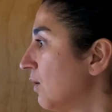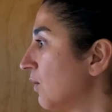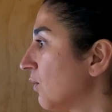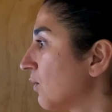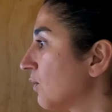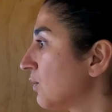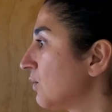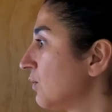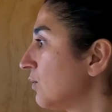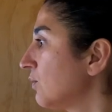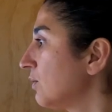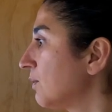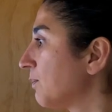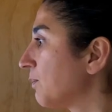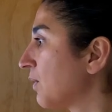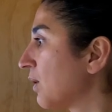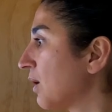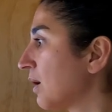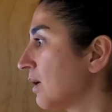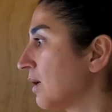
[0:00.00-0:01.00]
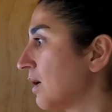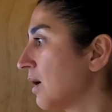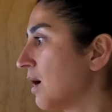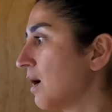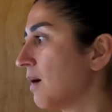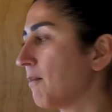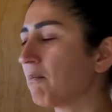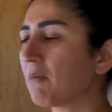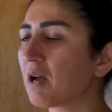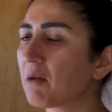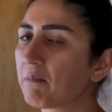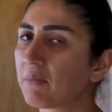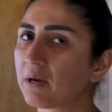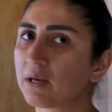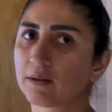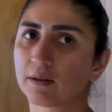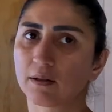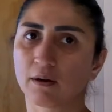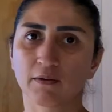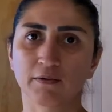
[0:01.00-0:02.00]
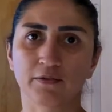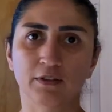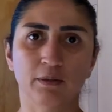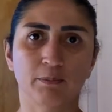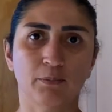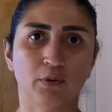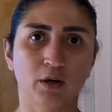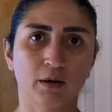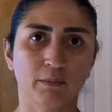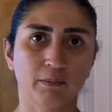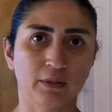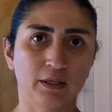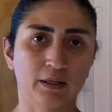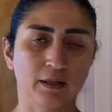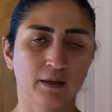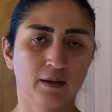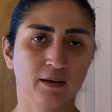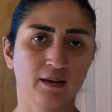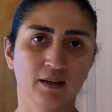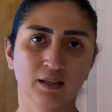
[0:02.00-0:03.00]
or used by members of the public.